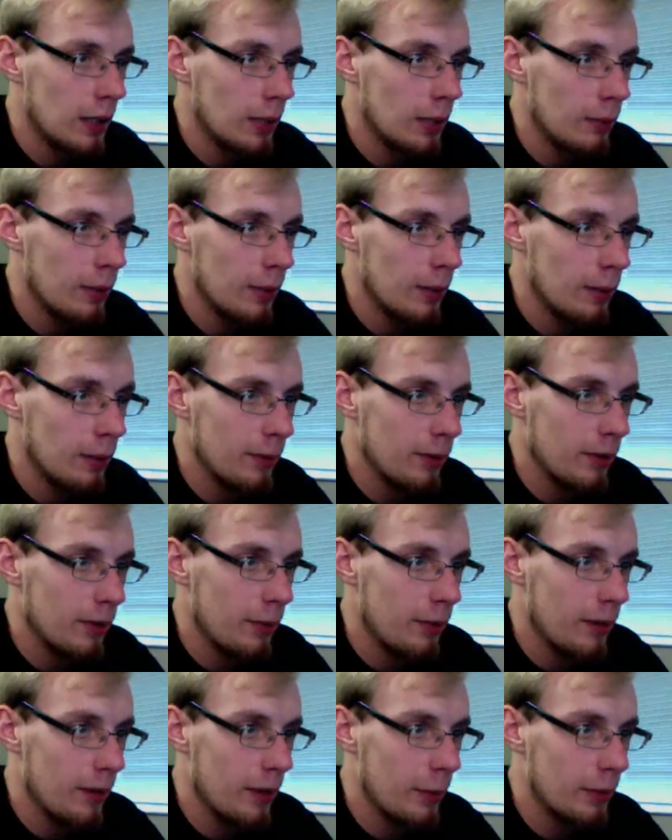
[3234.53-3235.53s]
Maybe
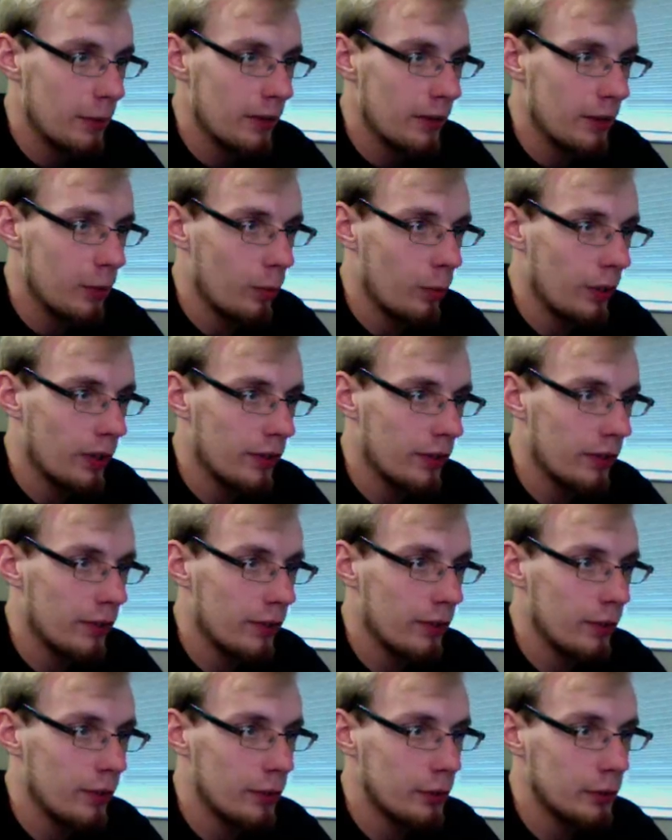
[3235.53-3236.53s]
something that we don't want to
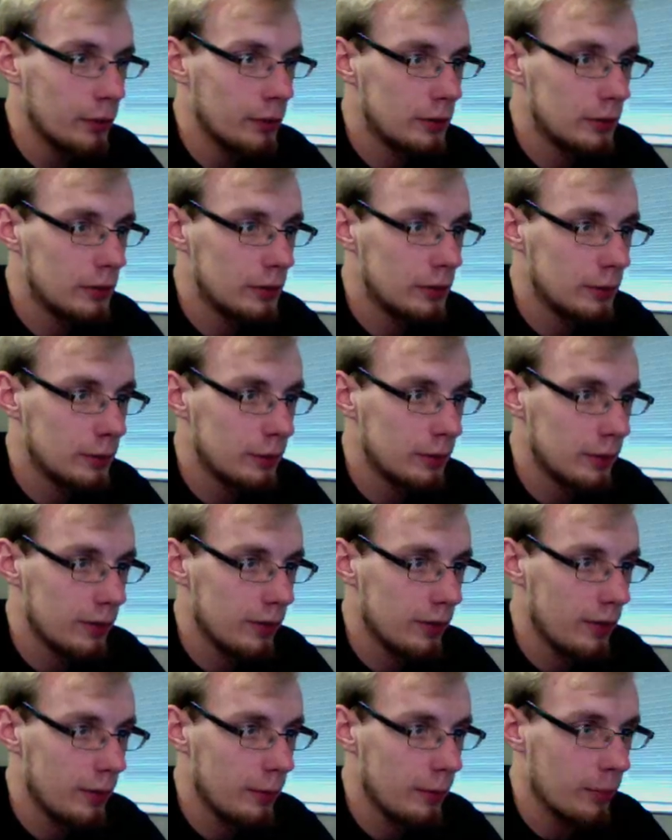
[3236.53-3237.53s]
do, but it's
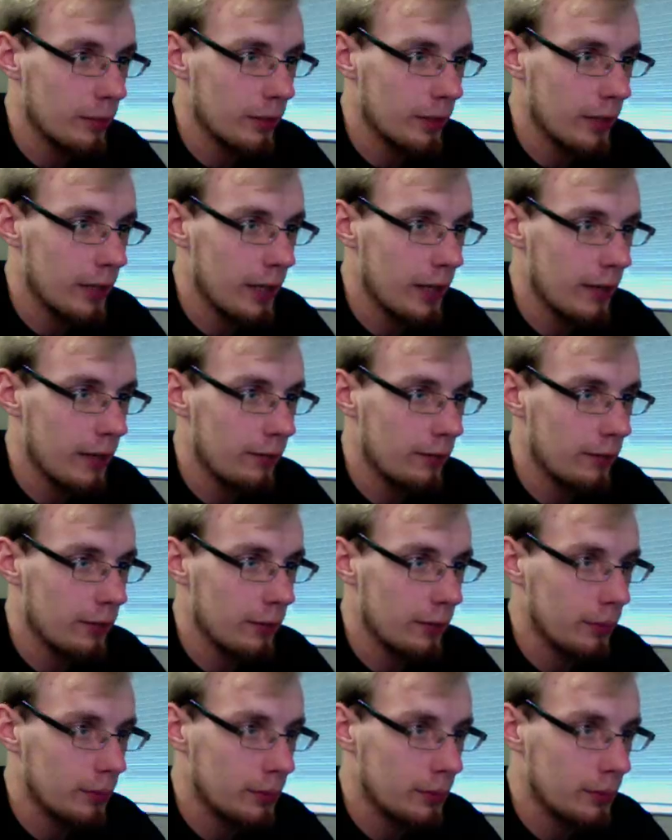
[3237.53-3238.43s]
something we're going to have to do.